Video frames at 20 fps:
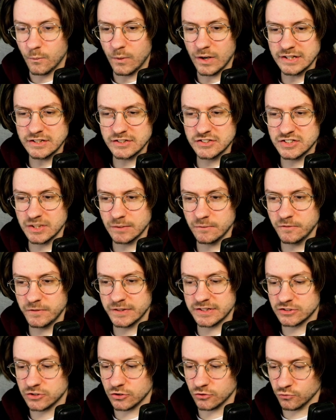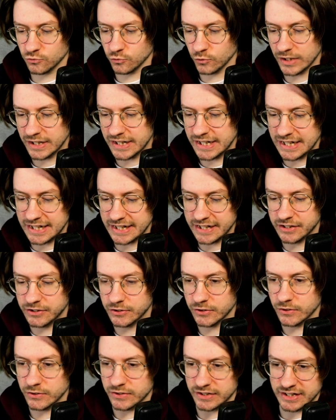Why do some things look really
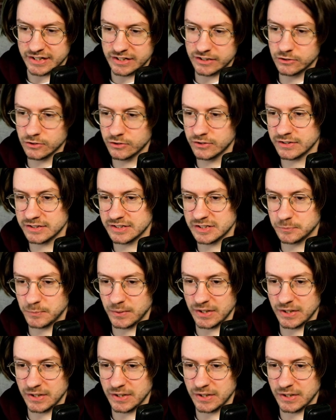good, and you look at this